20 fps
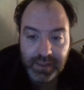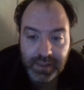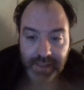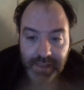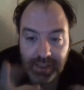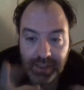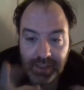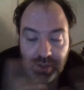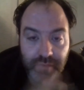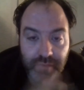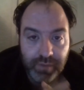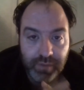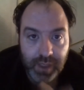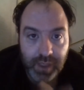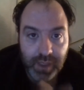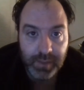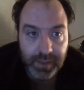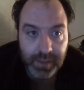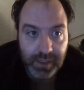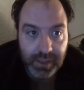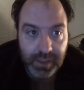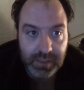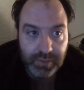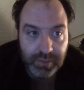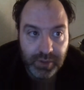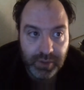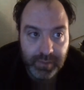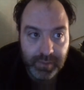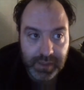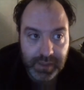thank you for coming here and
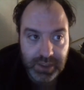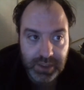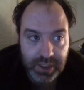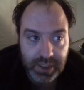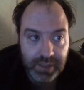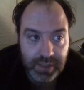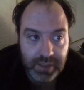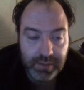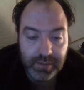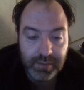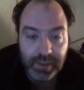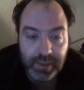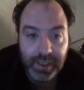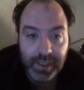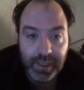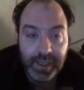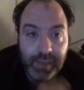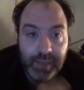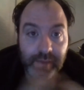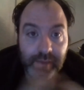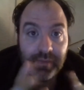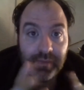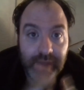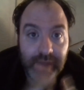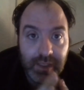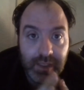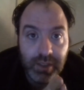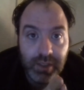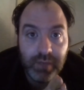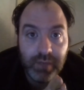supporting my channel, and I want to
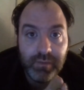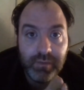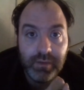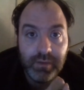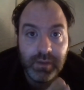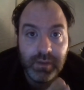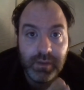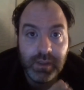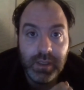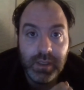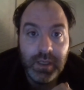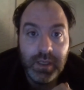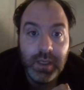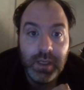thank you all for